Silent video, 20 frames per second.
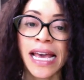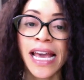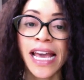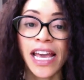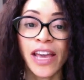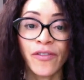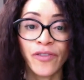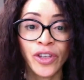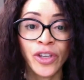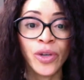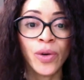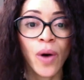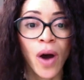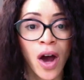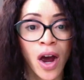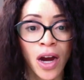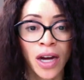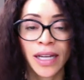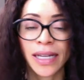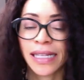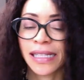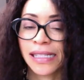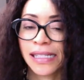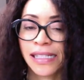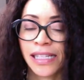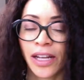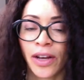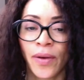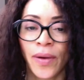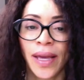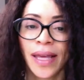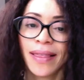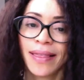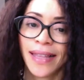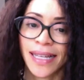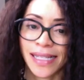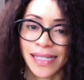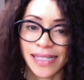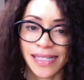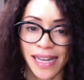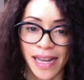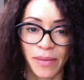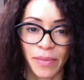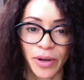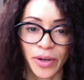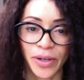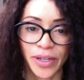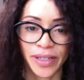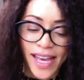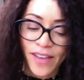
if you are considering this neighborhood.